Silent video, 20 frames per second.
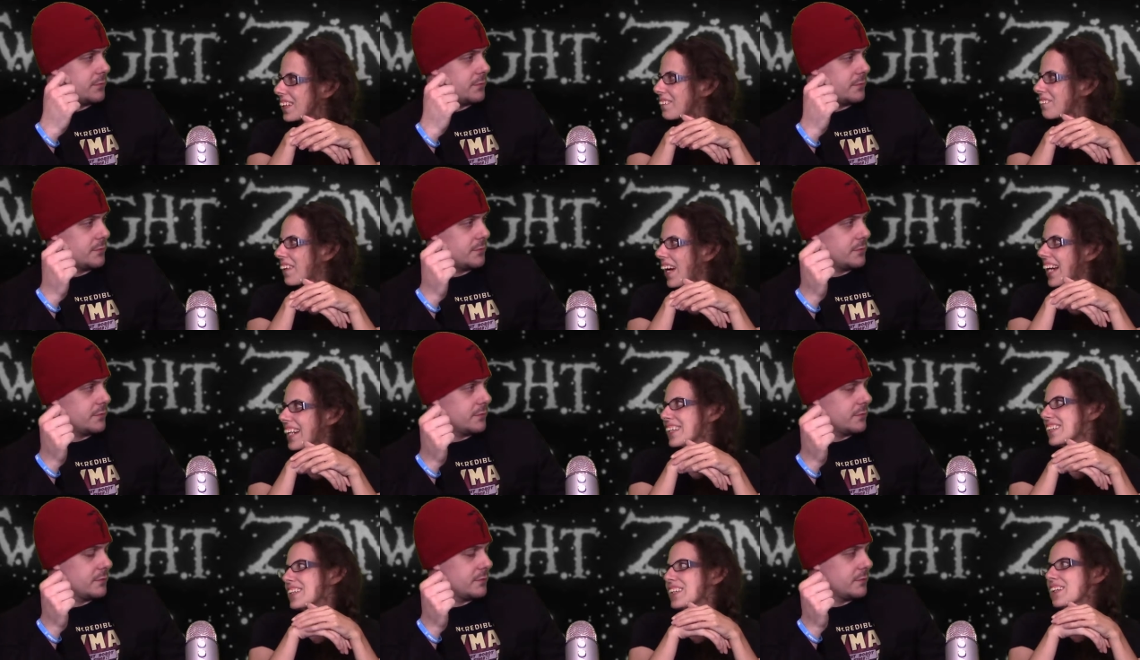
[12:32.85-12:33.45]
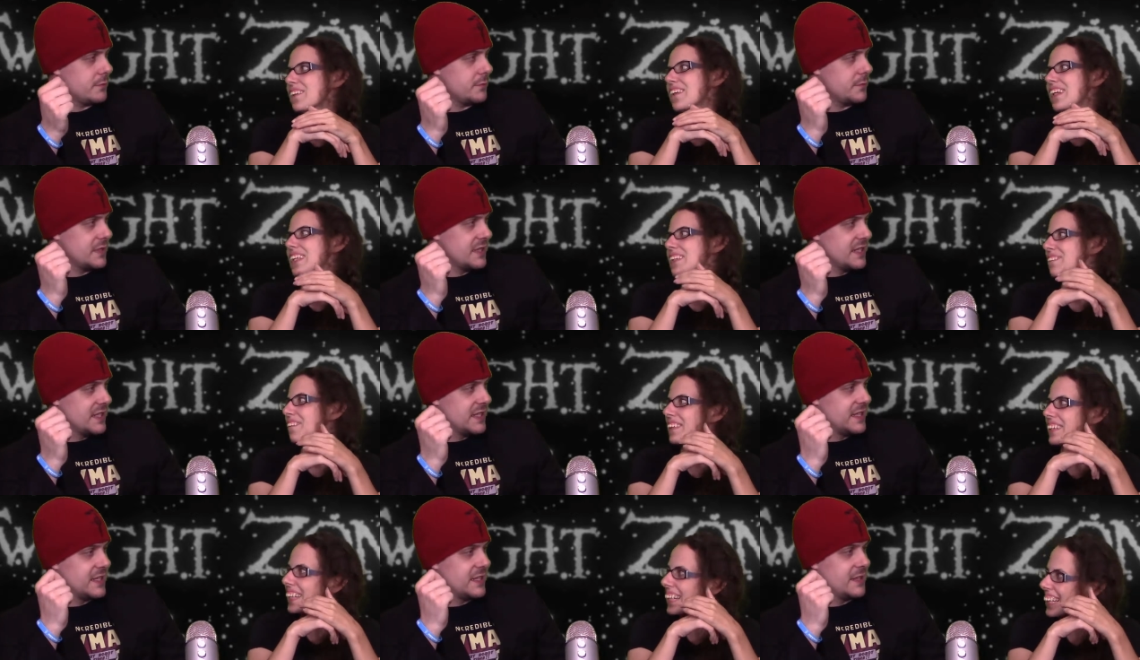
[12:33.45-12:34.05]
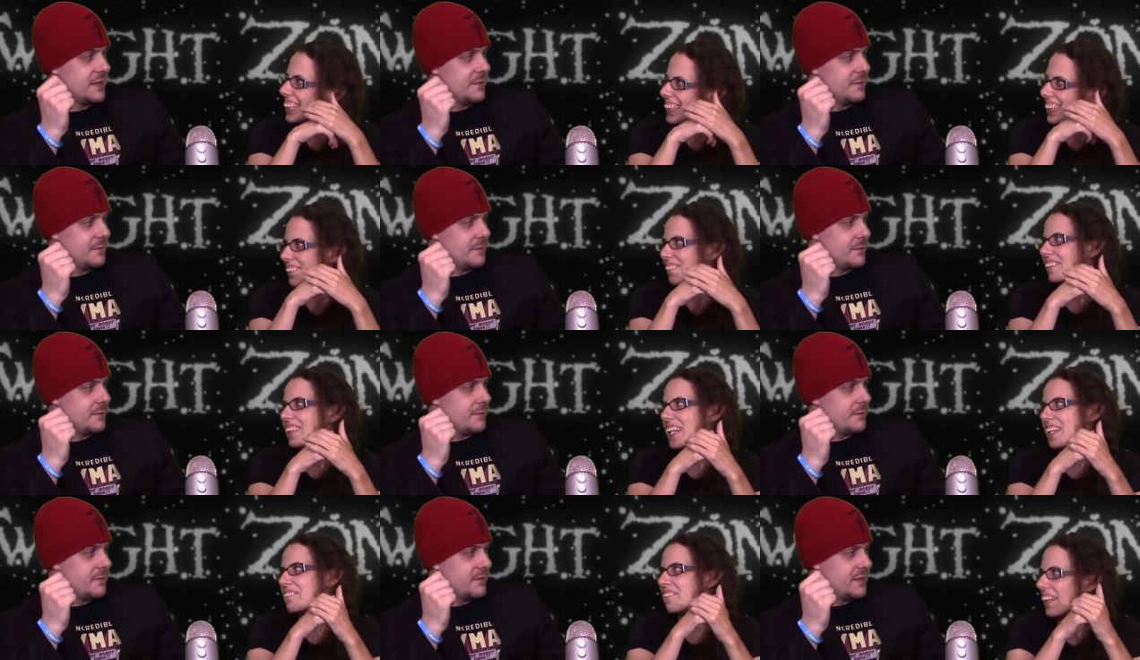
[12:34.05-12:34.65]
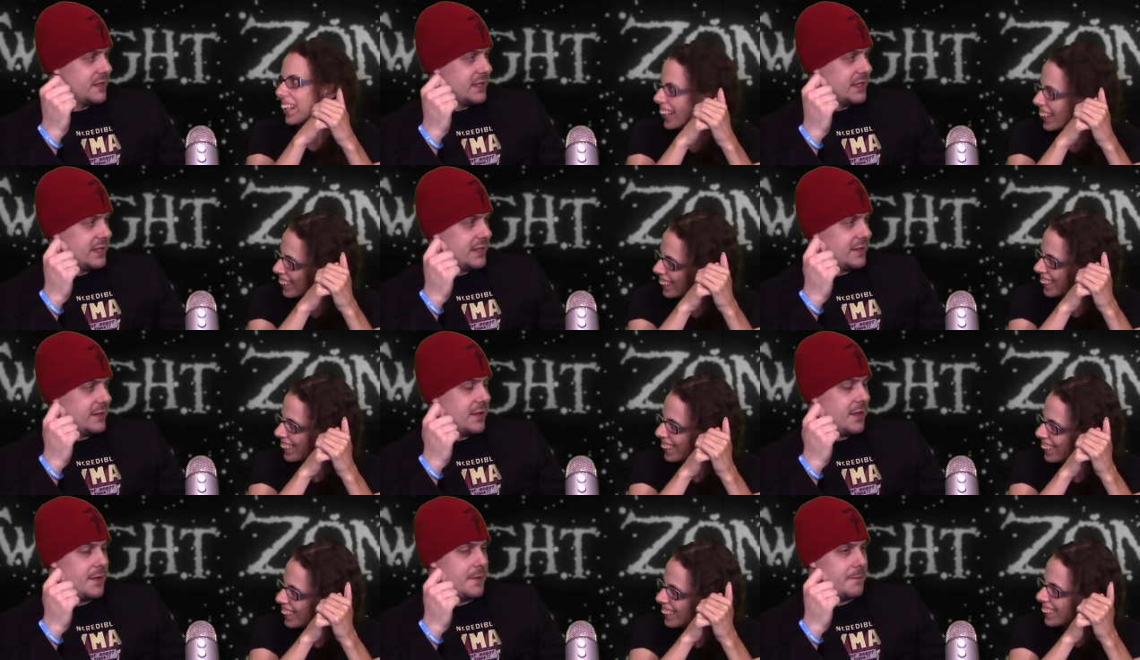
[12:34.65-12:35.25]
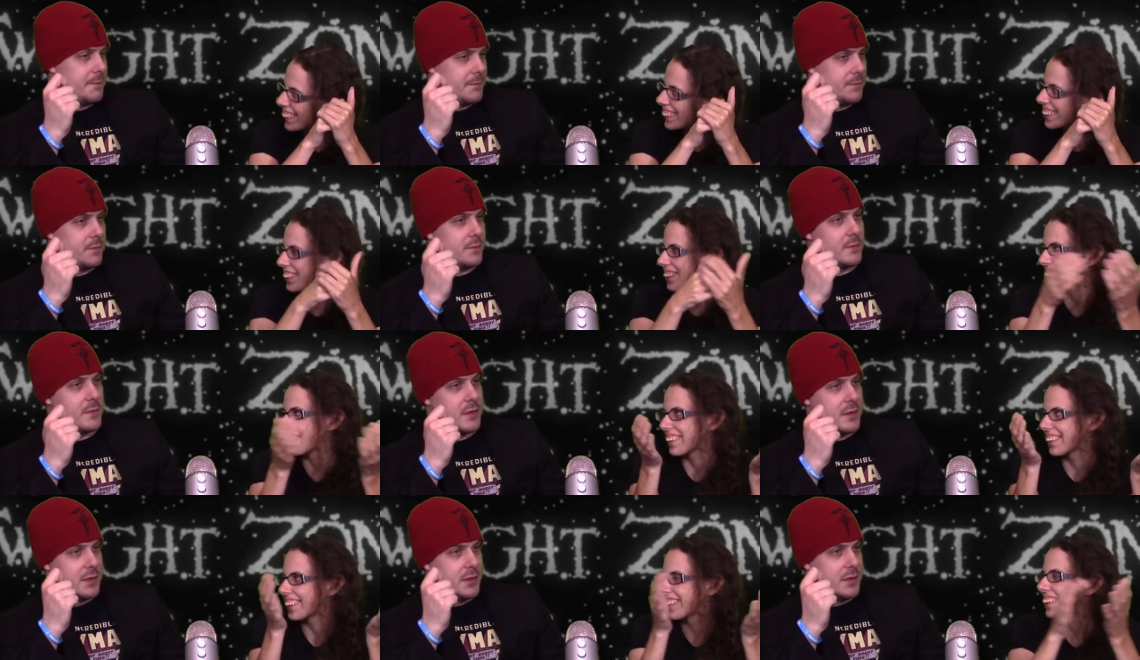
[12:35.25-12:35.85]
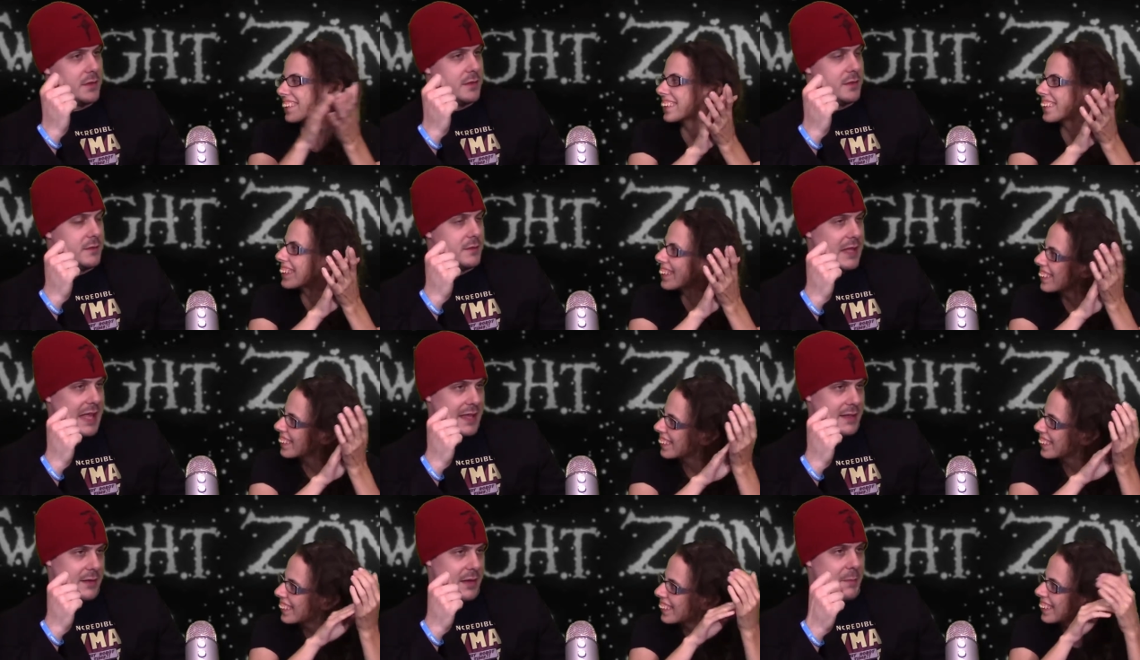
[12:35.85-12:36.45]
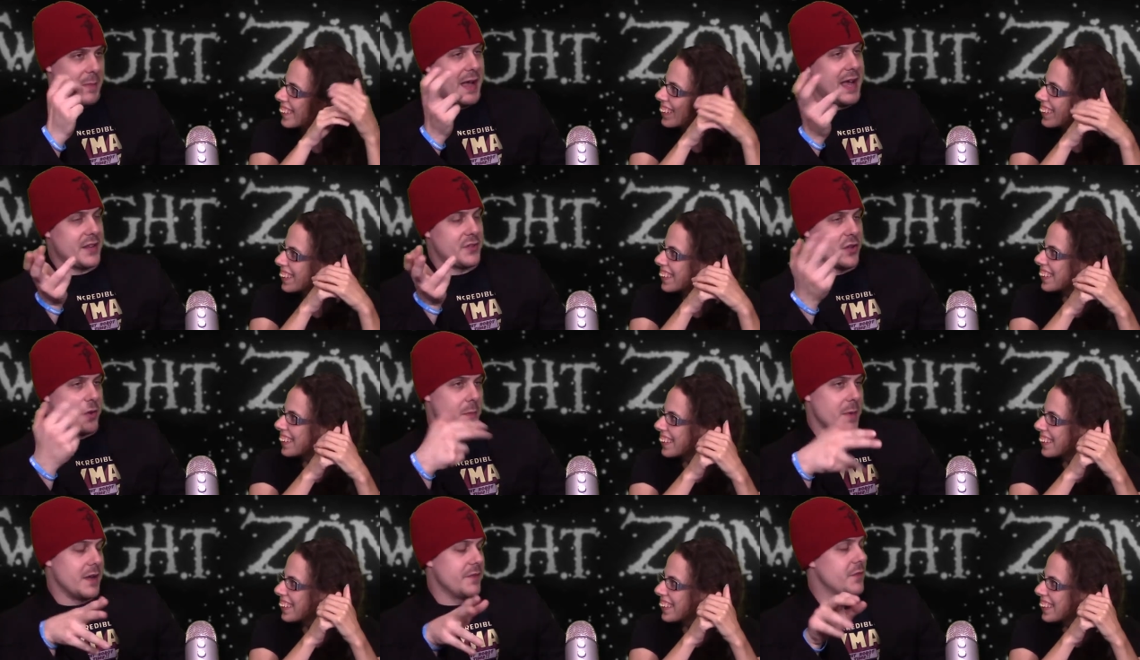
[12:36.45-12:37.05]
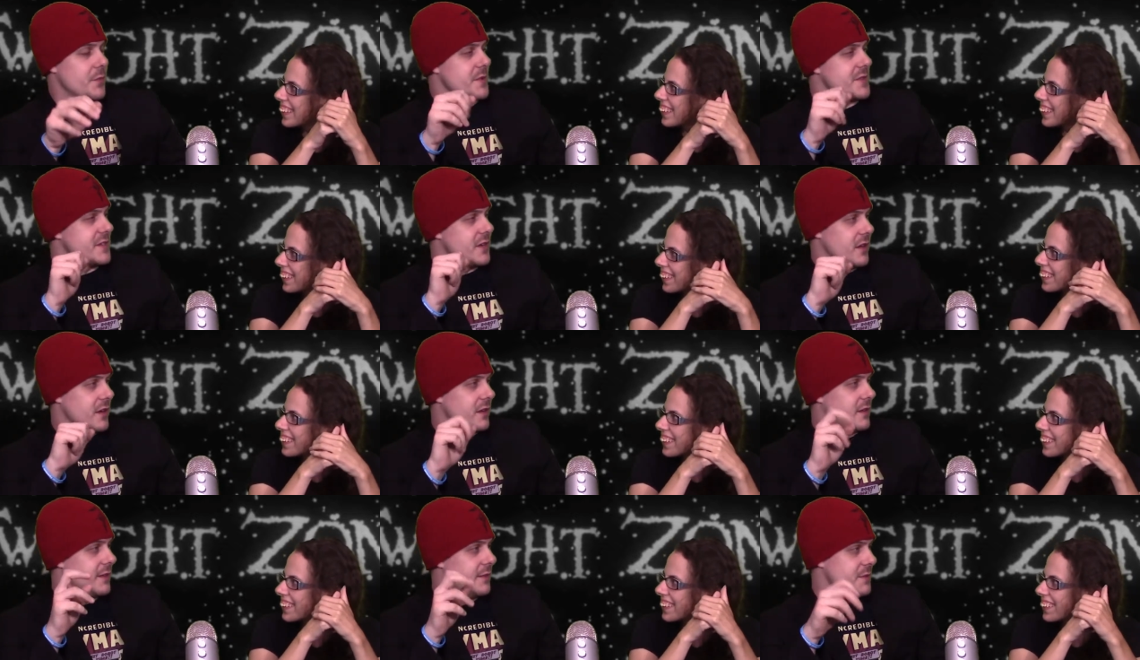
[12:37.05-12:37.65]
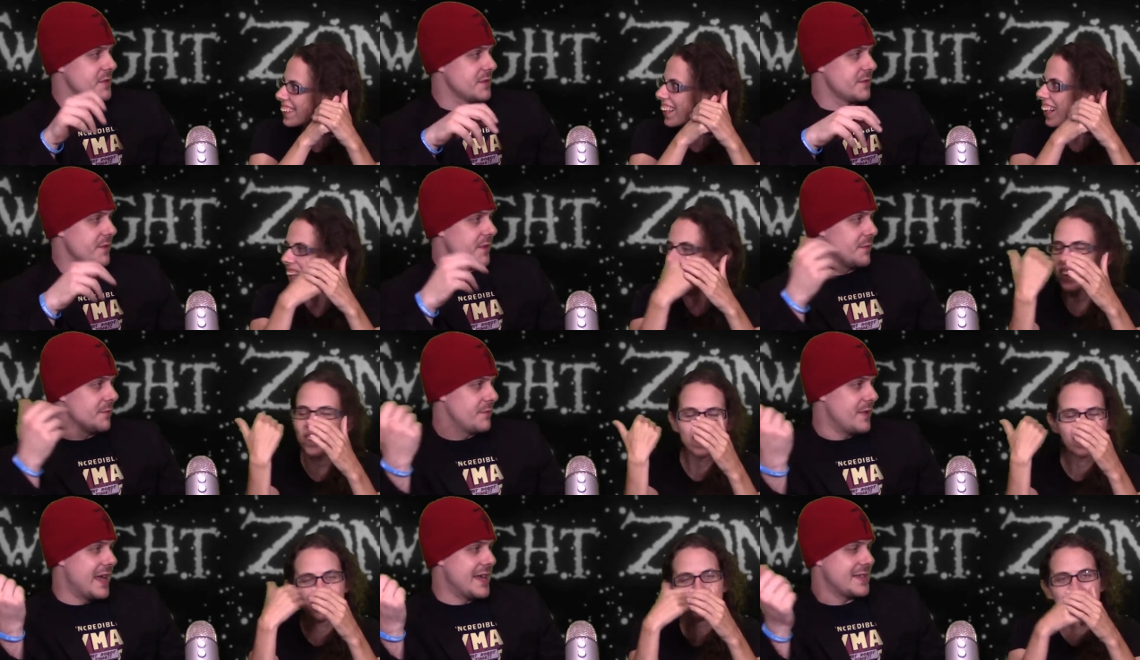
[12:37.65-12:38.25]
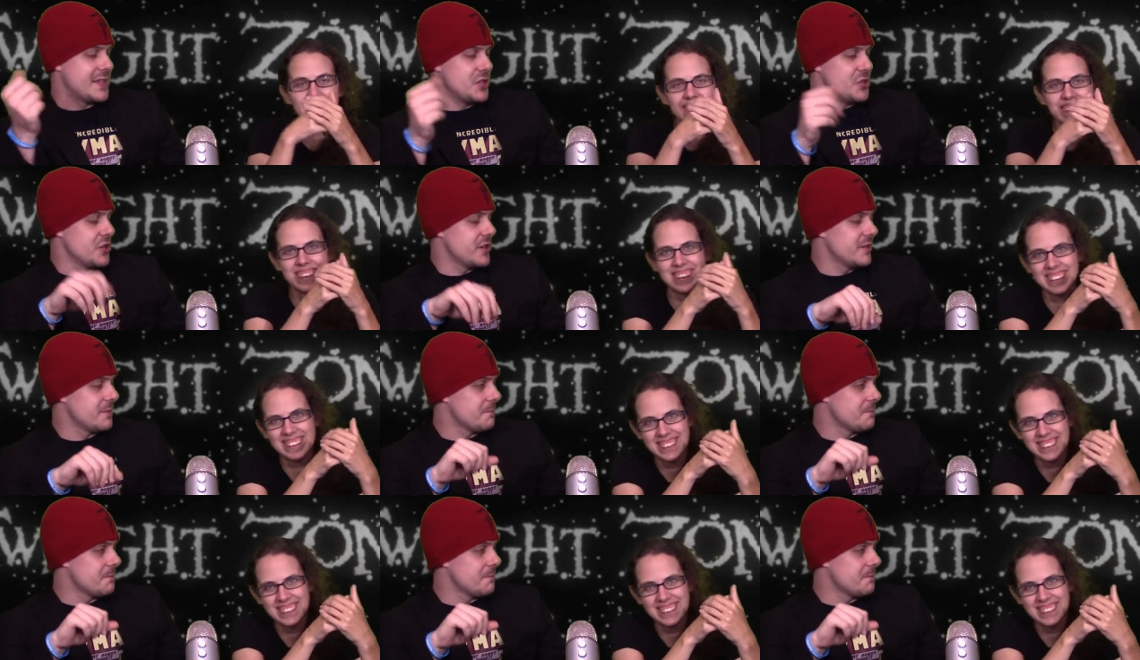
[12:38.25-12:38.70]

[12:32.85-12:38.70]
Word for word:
Speaker 1: a pack of cigarettes one day and never came back. So
Speaker 2: my took mine from a song that was from oh. Passenger.